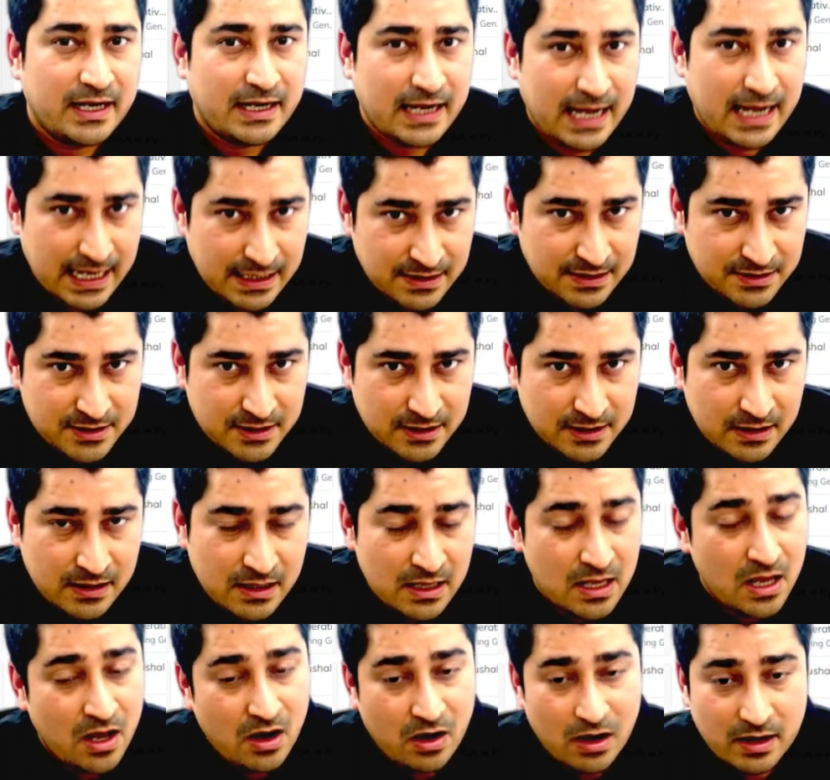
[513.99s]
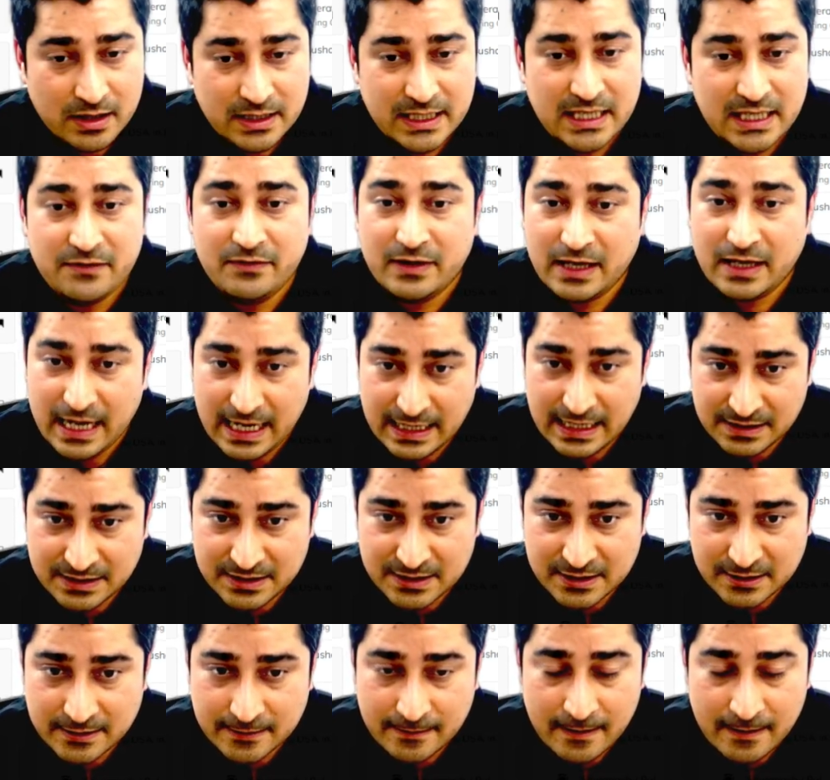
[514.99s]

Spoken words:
answer or give an answer.